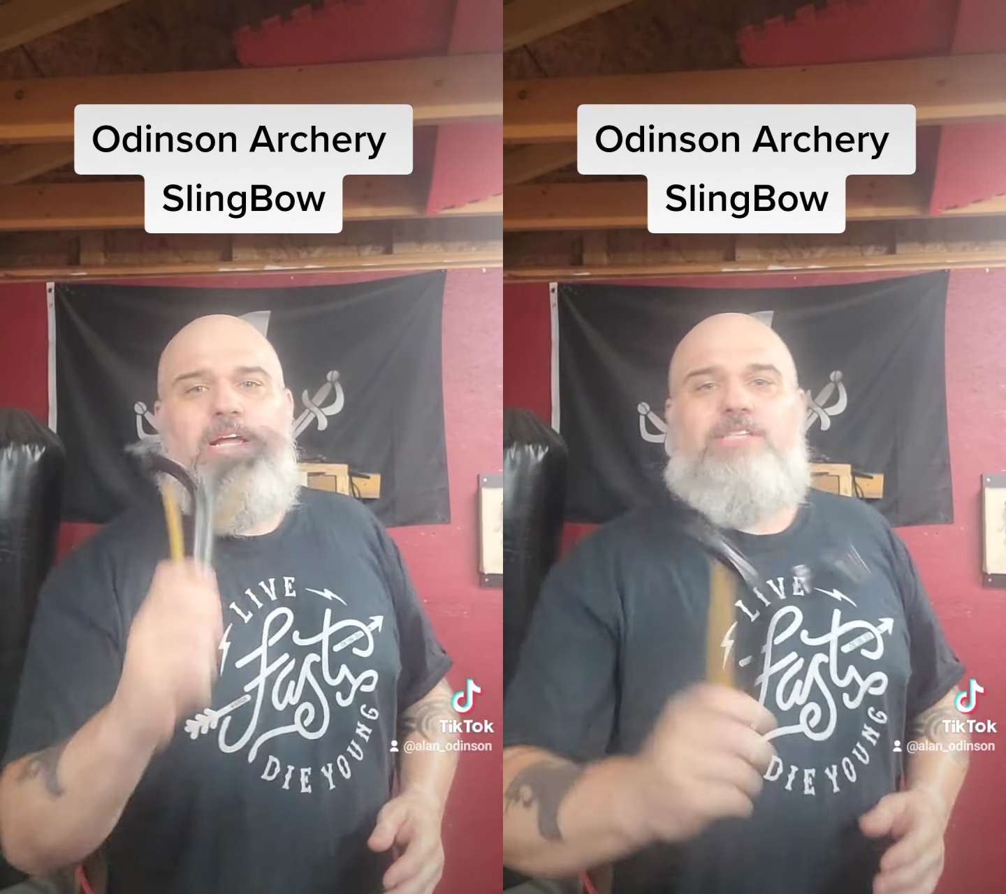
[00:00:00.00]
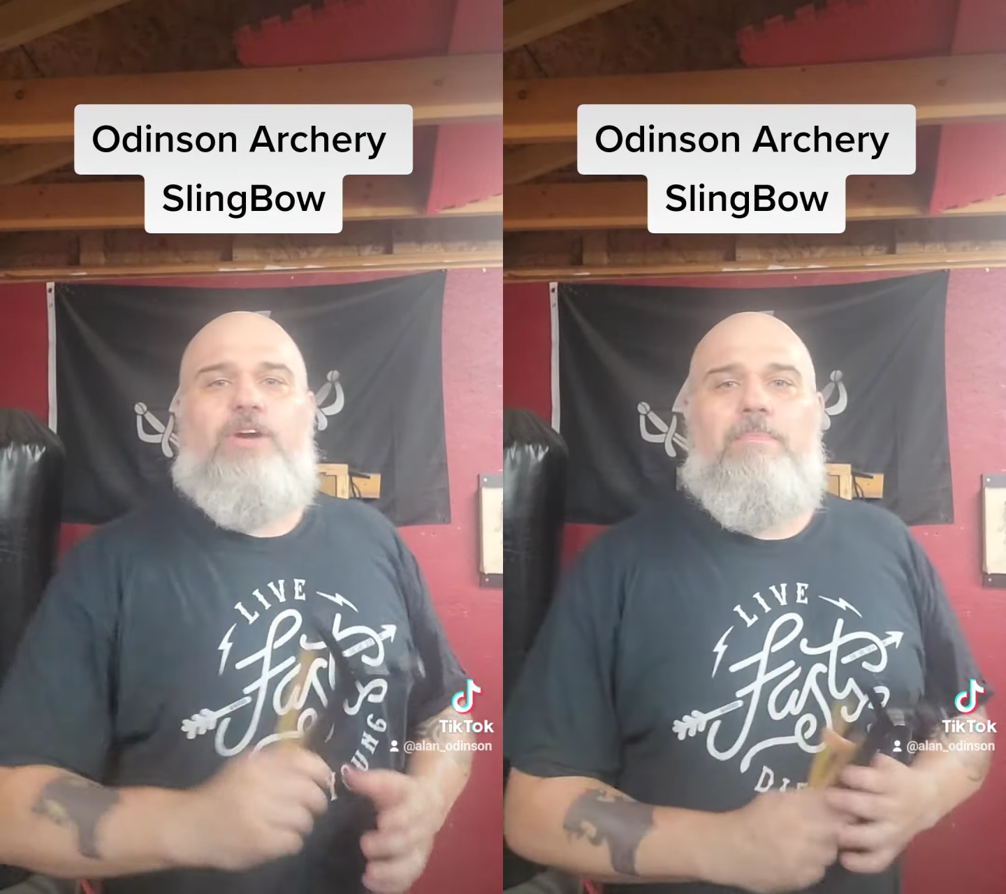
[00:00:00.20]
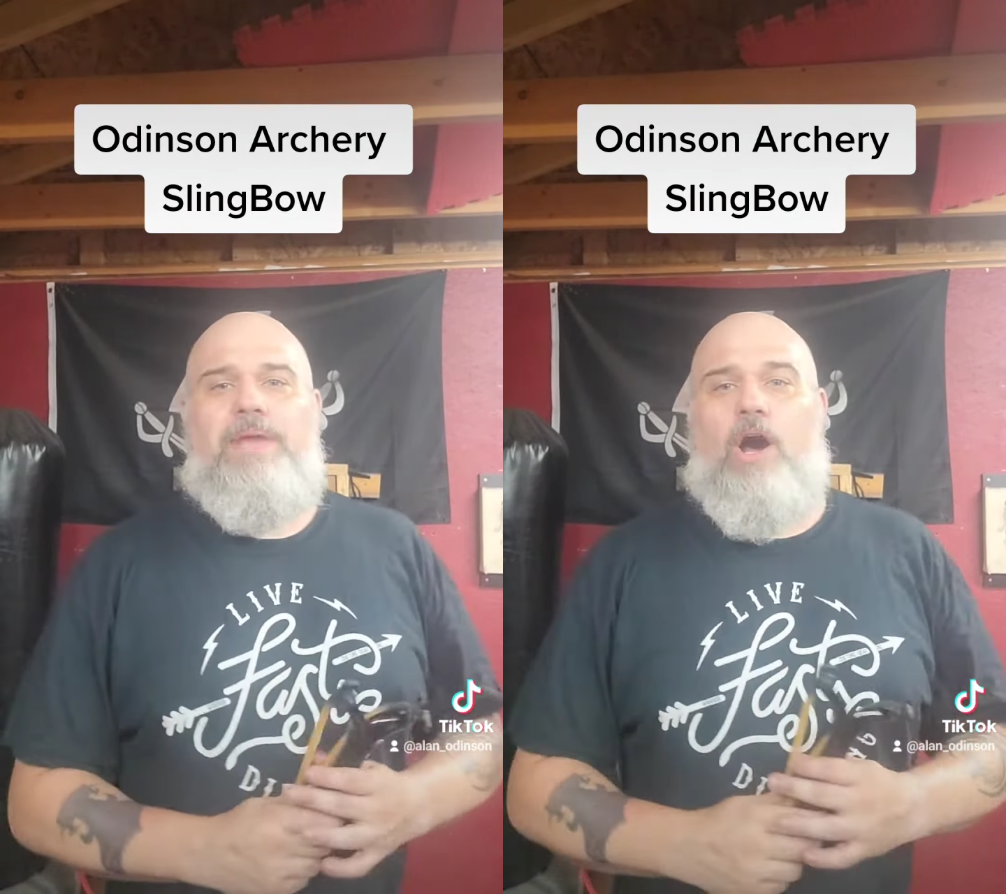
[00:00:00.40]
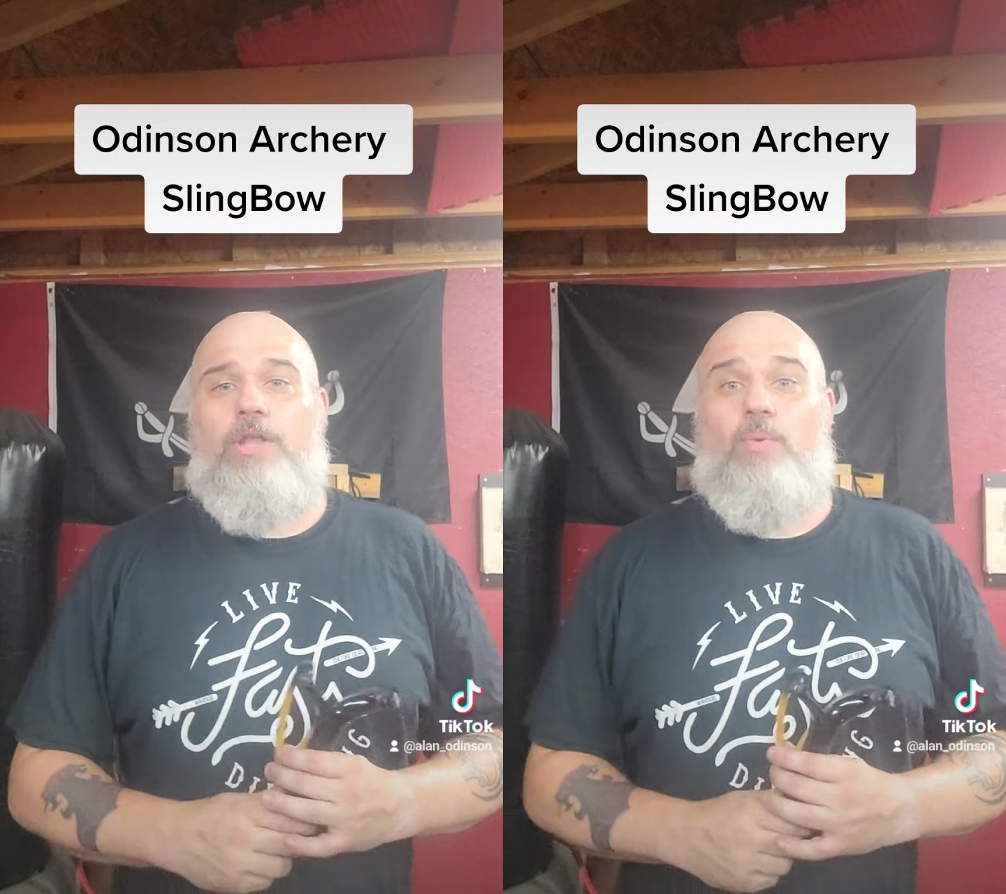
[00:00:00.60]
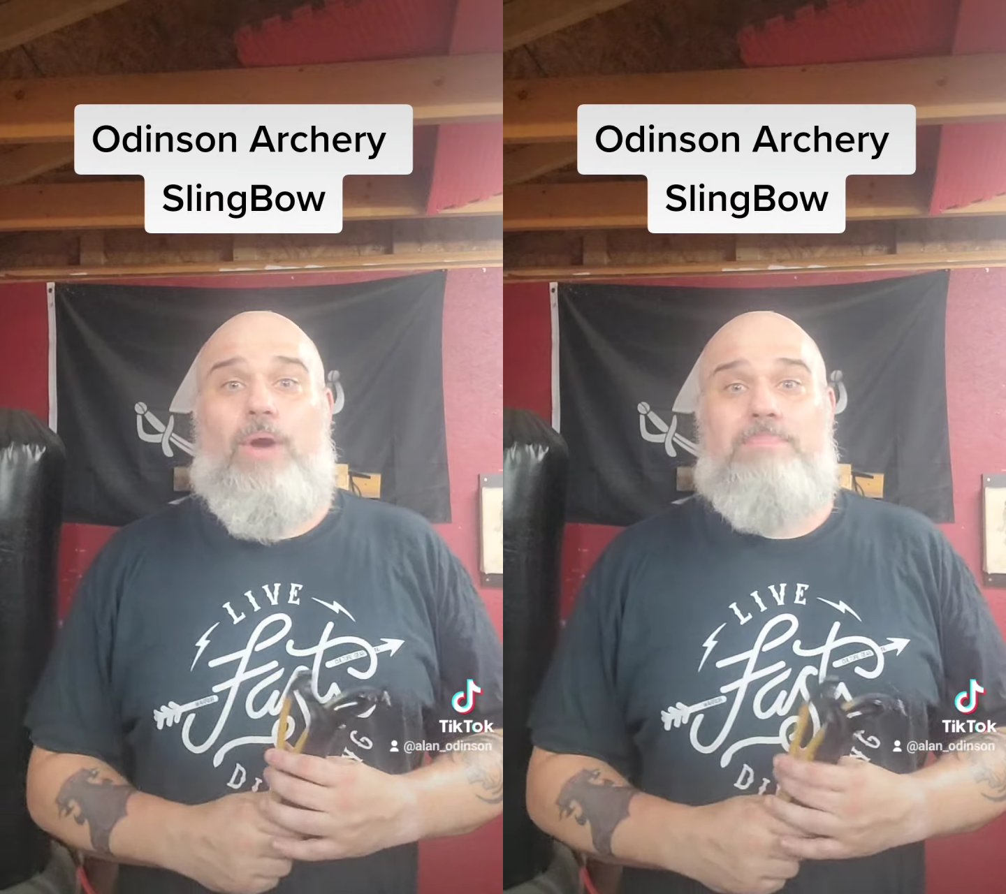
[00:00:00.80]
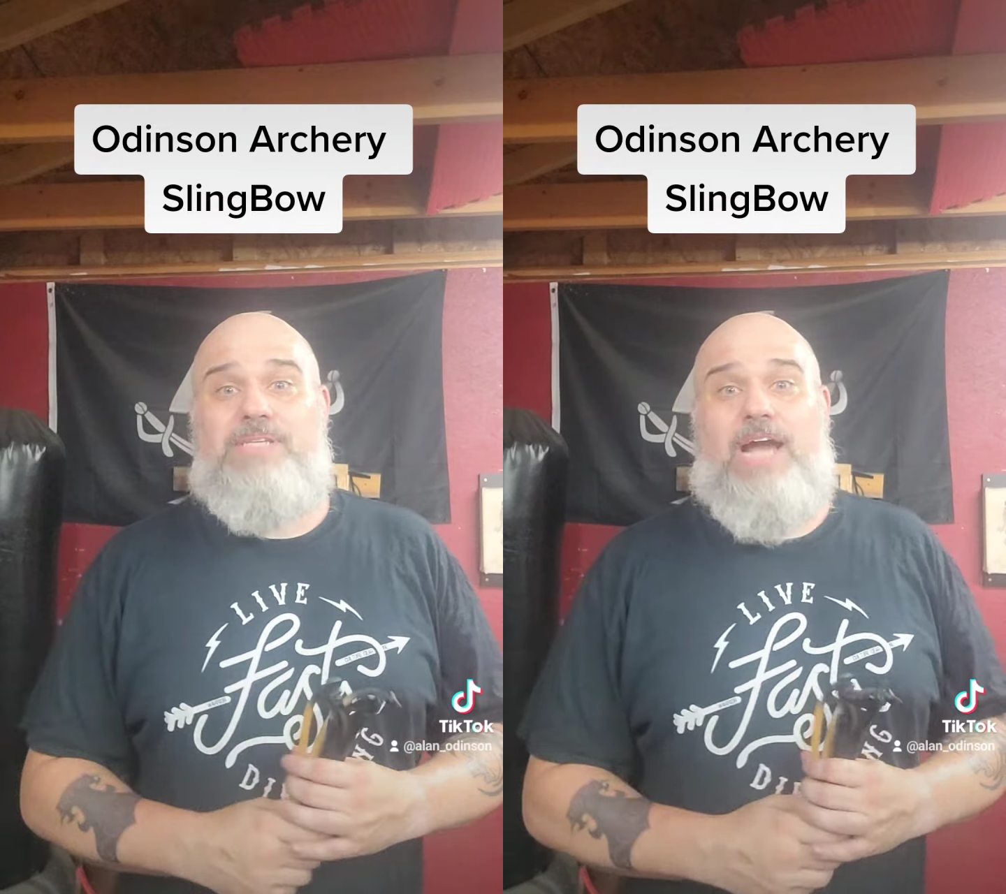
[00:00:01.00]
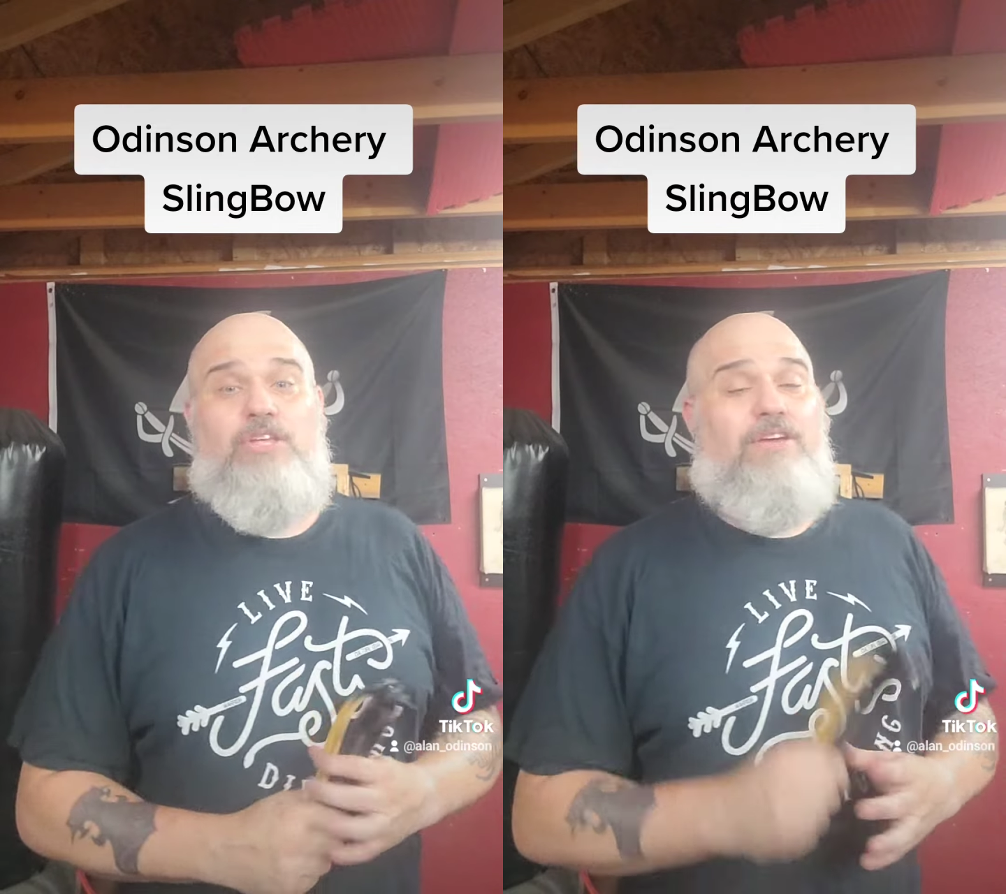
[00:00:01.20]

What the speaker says: It's going to be on the website.